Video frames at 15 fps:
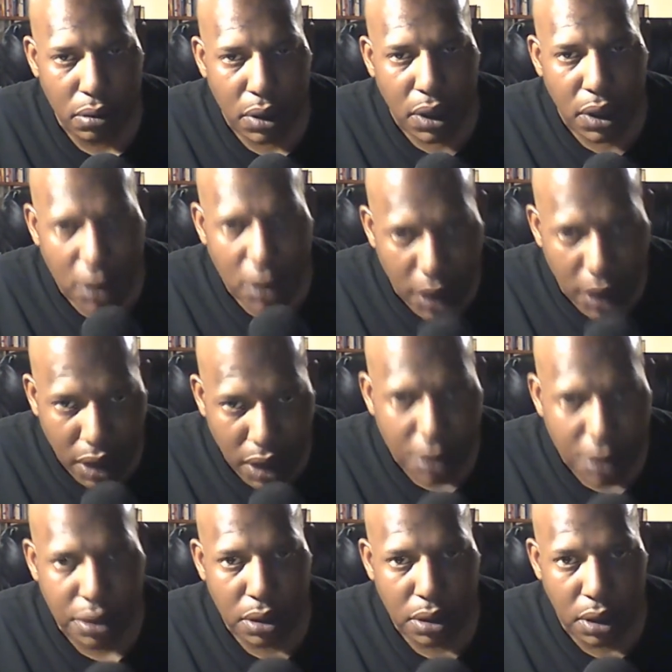Yes,
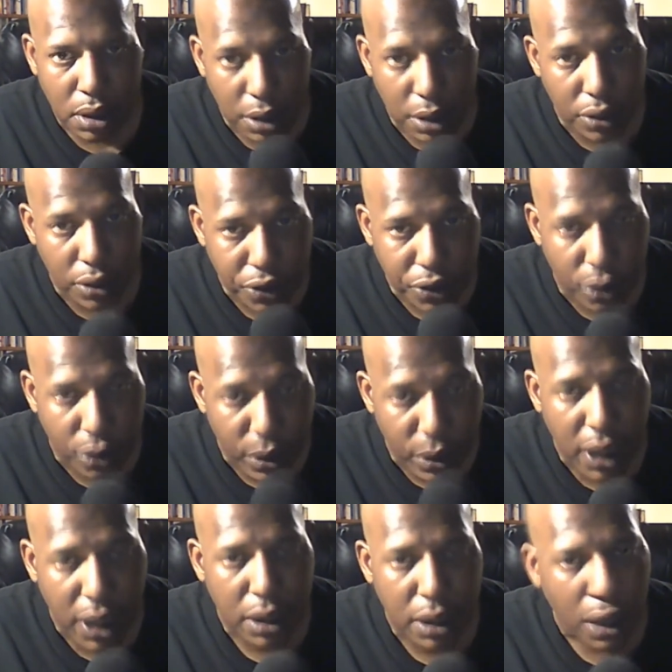it is
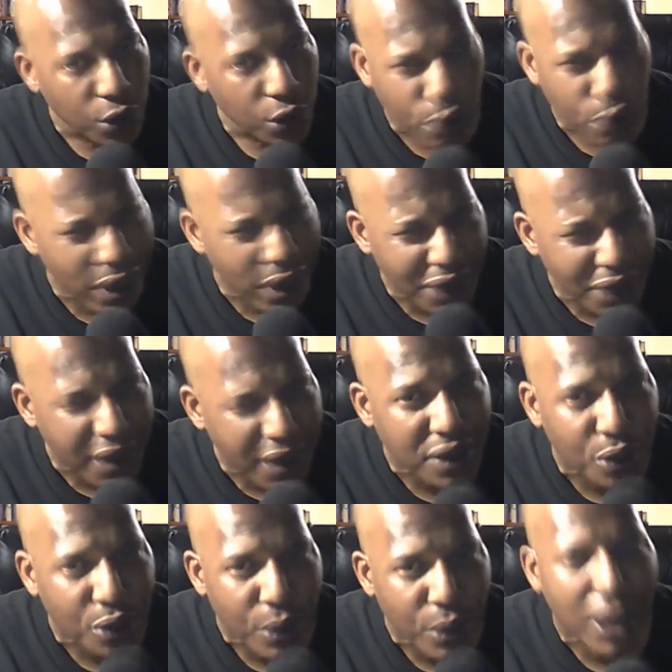correct. You read that
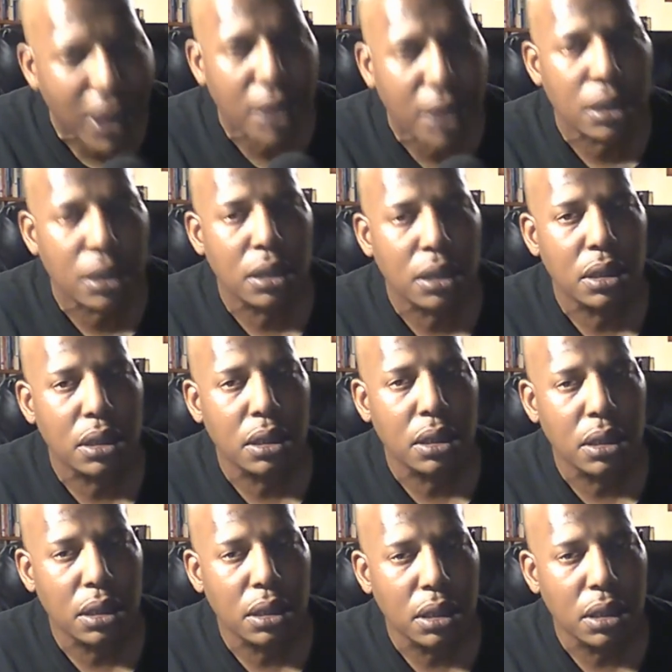correct.
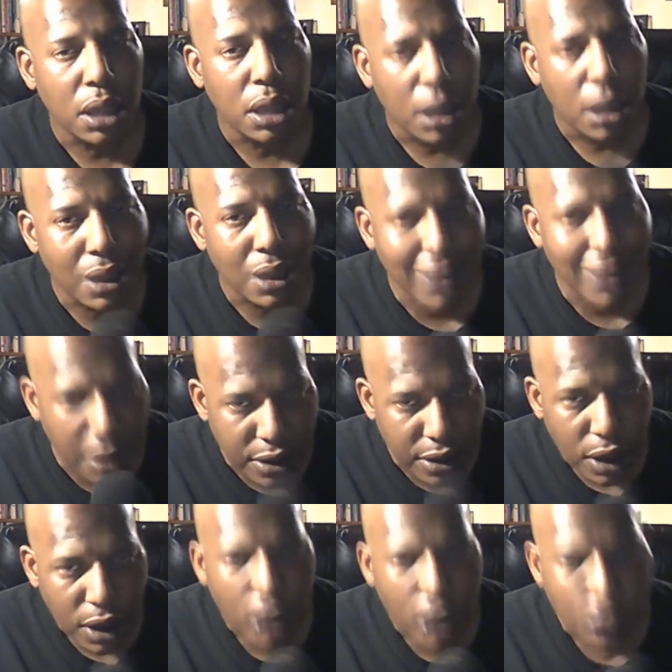Lennox
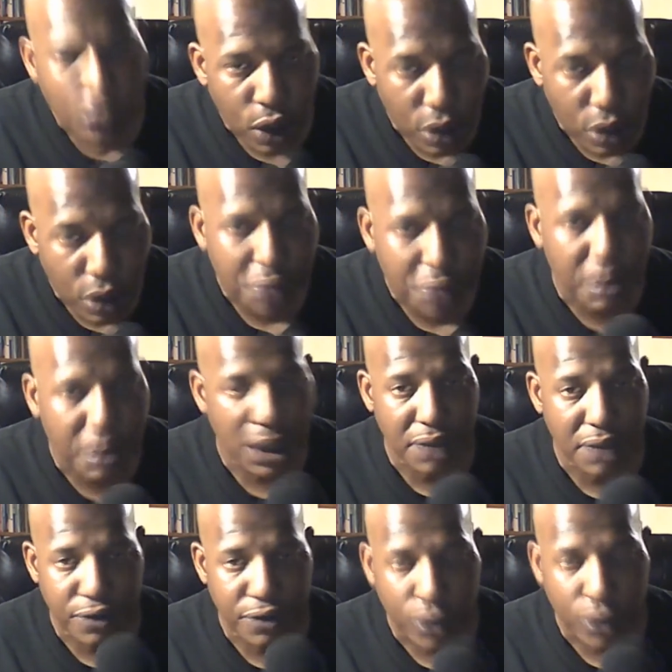believes
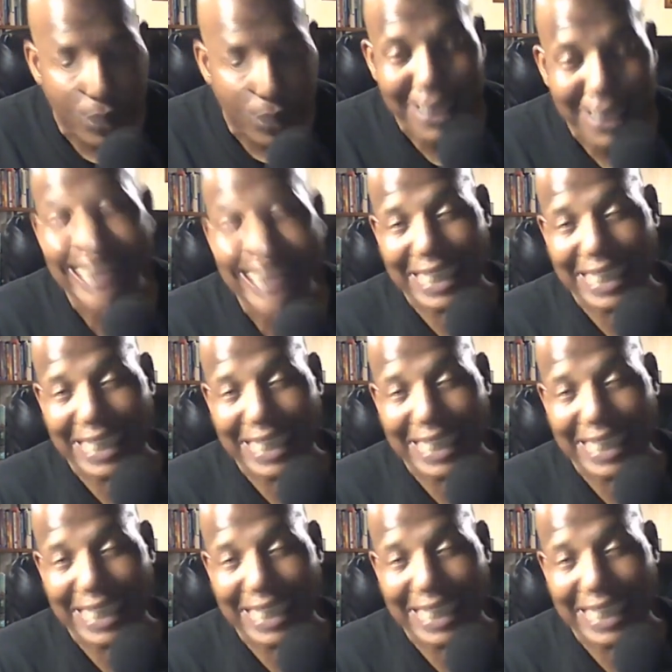Usyk